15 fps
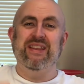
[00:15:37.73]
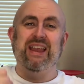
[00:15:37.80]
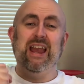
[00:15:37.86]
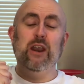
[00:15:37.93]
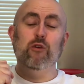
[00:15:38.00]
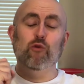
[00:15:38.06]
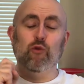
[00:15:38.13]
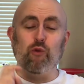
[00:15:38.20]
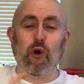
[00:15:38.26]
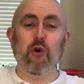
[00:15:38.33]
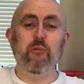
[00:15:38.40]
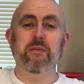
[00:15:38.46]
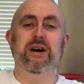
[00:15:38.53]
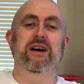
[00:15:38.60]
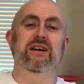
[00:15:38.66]
And
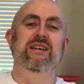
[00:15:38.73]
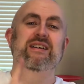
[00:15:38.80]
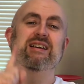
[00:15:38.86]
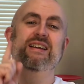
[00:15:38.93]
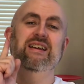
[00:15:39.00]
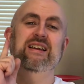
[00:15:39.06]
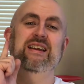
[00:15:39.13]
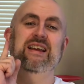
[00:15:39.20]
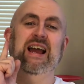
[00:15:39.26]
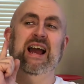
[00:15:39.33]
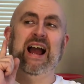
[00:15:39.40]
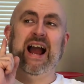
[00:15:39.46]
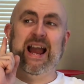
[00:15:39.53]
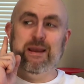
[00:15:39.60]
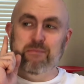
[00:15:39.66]
Roma,
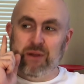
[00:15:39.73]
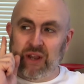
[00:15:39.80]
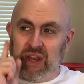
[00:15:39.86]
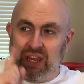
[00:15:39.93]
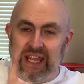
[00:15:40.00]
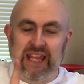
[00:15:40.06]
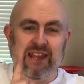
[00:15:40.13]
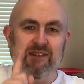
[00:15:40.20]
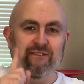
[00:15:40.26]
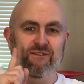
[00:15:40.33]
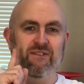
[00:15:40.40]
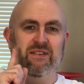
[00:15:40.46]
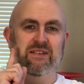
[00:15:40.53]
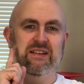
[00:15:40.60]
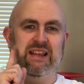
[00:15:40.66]
I
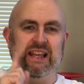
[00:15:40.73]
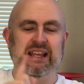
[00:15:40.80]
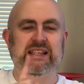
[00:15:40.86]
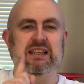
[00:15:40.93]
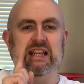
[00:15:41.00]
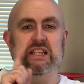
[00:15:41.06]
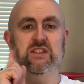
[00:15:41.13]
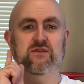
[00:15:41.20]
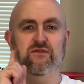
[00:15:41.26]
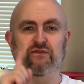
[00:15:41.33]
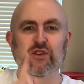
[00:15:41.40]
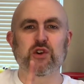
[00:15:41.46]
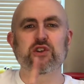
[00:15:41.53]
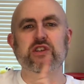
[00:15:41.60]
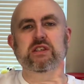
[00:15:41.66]
believe, is his
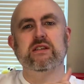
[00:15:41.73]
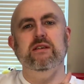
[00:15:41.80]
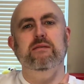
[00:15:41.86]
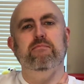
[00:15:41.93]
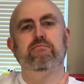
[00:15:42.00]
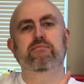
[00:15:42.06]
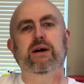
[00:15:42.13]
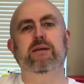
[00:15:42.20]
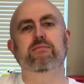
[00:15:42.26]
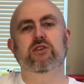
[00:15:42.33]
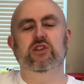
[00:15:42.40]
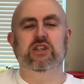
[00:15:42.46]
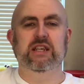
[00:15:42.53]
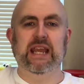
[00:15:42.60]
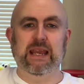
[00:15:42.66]
first
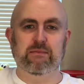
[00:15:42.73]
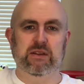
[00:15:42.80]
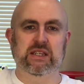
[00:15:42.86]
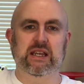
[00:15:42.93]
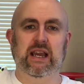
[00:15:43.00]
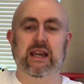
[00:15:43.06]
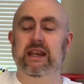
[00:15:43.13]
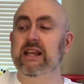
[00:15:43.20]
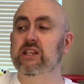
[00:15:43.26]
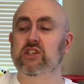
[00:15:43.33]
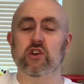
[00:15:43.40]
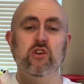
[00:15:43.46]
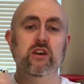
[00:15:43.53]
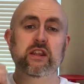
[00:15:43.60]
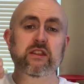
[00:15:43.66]
published game design. It's
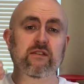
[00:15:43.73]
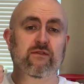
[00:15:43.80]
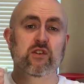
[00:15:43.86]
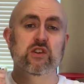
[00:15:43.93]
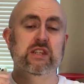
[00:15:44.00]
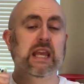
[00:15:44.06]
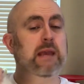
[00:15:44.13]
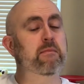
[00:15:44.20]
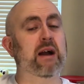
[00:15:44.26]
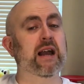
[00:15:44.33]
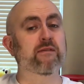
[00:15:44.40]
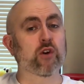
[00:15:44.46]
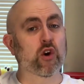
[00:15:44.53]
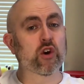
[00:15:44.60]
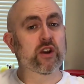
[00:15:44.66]
certainly the first game
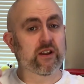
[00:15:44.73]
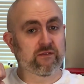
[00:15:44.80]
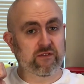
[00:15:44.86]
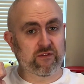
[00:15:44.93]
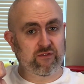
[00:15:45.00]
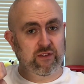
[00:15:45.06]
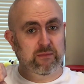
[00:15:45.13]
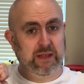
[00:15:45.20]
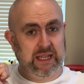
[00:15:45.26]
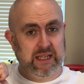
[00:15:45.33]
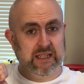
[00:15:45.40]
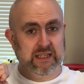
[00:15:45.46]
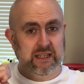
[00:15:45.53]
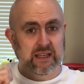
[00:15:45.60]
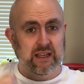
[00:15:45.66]
I've heard of from
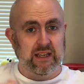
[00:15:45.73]
his.